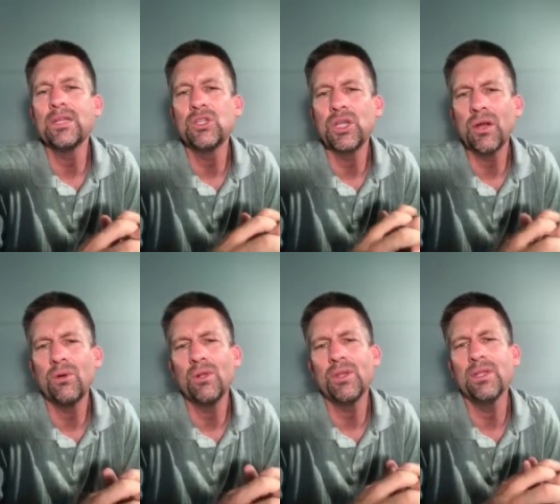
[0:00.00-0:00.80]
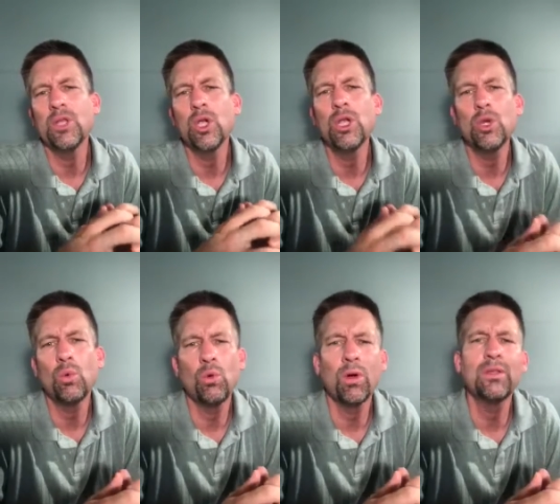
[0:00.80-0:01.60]
in general in your, in
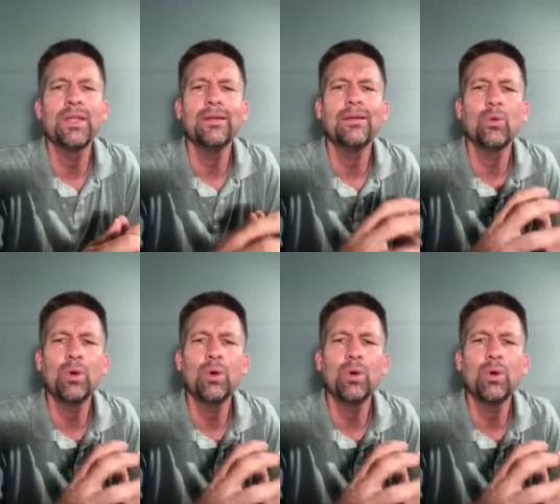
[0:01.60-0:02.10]
your work that you're